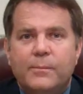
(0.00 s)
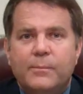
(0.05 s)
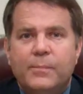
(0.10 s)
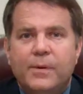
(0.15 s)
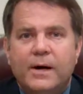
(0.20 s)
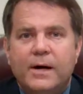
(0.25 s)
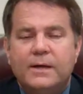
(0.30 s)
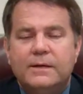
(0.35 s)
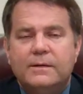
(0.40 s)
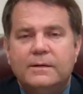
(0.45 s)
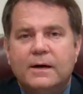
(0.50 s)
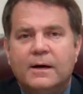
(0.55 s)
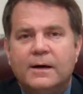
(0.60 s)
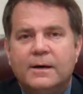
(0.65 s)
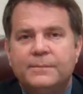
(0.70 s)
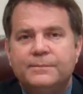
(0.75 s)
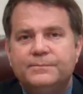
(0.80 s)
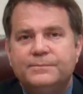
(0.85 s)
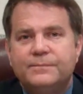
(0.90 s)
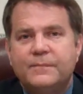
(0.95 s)
But
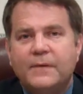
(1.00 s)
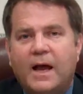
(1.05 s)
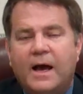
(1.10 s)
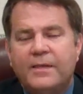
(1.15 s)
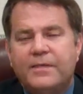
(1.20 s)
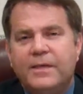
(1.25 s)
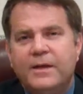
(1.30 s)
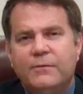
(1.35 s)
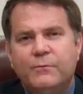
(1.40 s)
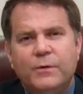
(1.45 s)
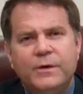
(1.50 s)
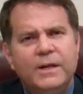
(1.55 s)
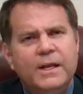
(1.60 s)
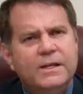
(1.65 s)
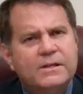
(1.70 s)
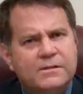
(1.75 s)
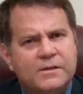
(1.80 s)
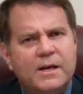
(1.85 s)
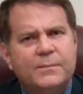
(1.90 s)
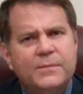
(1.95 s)
I think we
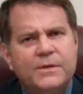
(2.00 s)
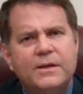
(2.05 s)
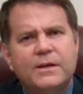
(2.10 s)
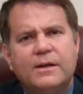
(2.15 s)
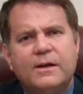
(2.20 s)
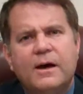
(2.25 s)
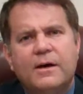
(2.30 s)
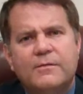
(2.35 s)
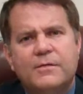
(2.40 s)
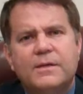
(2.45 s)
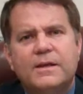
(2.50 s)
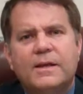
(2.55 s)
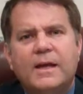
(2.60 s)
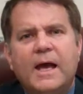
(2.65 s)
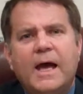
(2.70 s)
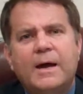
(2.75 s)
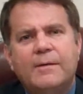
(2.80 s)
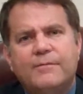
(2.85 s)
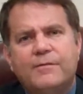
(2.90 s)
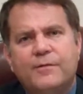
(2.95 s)
need something to cover the
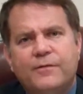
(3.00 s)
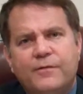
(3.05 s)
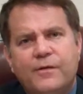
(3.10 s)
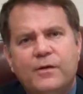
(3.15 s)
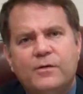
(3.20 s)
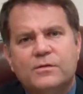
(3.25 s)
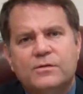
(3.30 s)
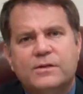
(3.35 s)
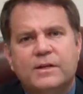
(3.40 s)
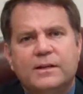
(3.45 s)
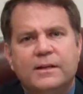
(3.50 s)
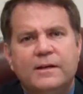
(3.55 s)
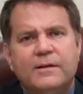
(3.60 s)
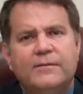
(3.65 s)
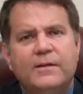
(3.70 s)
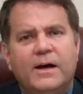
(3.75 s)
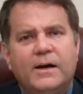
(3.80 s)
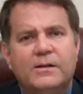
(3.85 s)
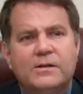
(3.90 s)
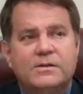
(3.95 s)
gap for folks that
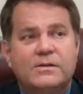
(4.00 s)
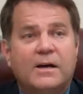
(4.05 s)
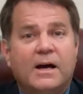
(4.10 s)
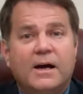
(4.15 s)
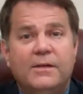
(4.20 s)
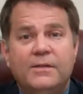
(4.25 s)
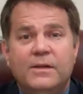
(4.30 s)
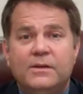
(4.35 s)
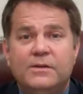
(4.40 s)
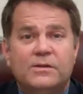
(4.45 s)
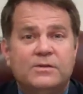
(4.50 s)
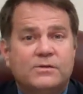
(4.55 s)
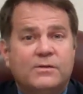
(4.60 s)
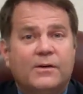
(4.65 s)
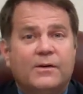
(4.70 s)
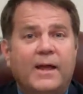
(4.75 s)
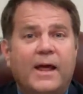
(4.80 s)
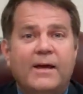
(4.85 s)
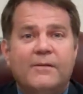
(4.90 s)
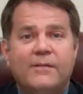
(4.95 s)
live outside that just
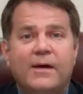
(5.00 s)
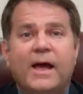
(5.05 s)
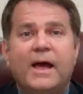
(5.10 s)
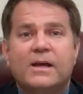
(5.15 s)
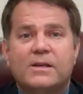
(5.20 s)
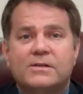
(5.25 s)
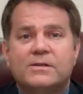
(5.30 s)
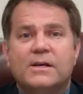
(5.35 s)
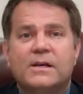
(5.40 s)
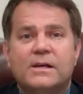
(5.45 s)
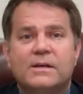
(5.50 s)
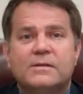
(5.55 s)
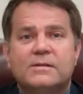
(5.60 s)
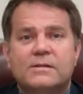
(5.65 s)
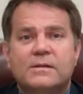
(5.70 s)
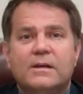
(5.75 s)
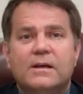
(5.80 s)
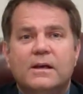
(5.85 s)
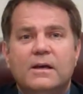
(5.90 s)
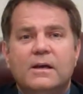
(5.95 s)
don't have
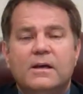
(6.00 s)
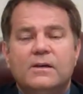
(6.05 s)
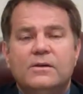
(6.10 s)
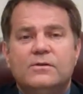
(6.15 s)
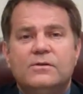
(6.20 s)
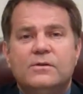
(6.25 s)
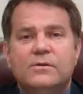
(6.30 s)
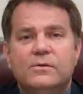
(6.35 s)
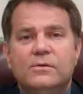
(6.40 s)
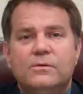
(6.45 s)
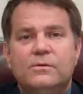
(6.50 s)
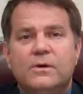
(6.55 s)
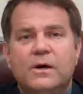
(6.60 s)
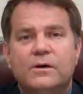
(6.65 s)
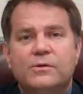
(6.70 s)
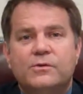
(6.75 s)
access to